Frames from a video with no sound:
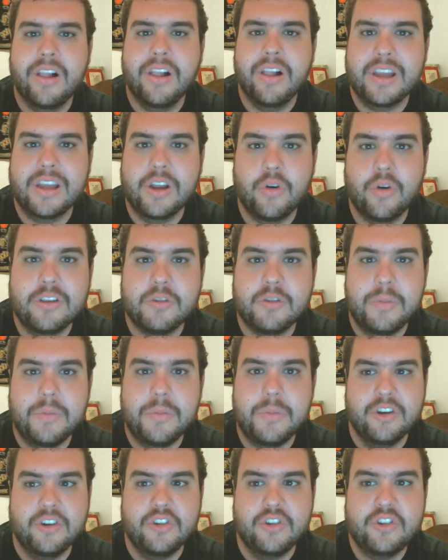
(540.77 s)
and
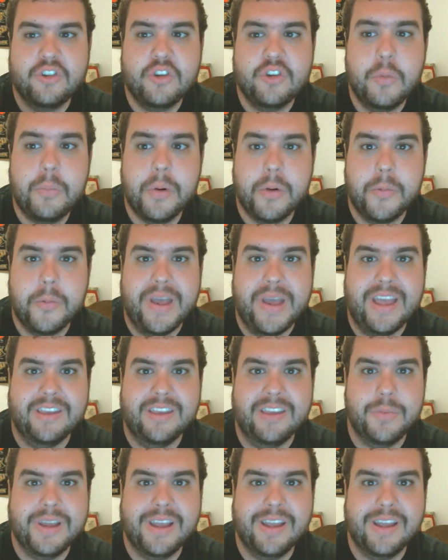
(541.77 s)
Christmas are super
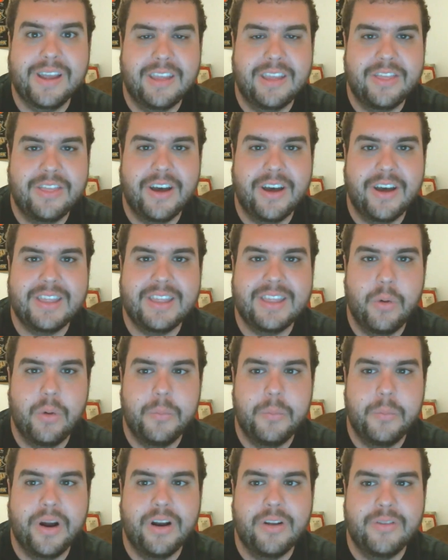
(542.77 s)
pissed because they thought they were
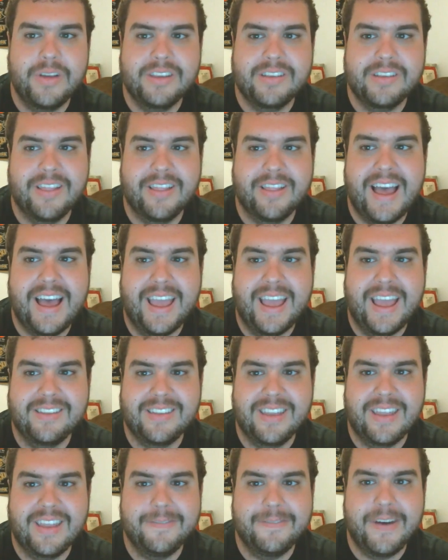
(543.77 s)
part of his
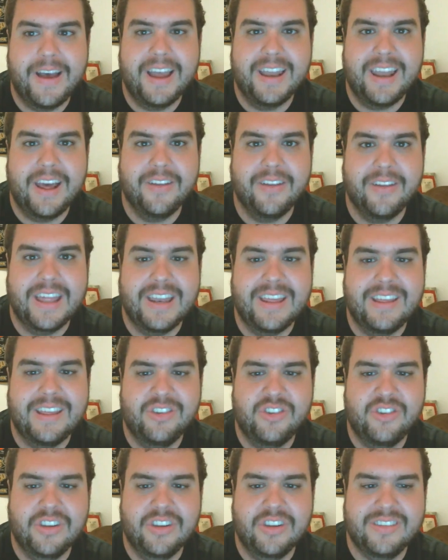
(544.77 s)
alliance, and they find out that
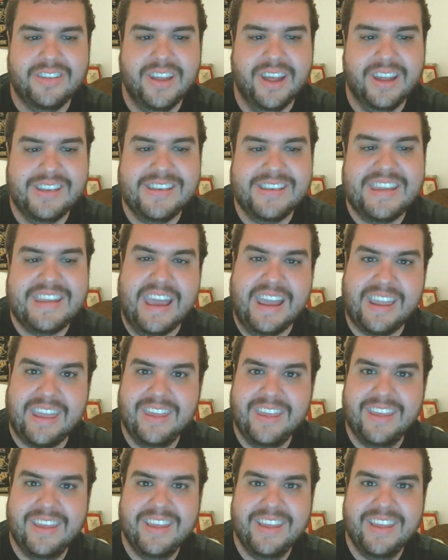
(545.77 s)
he's just a dick.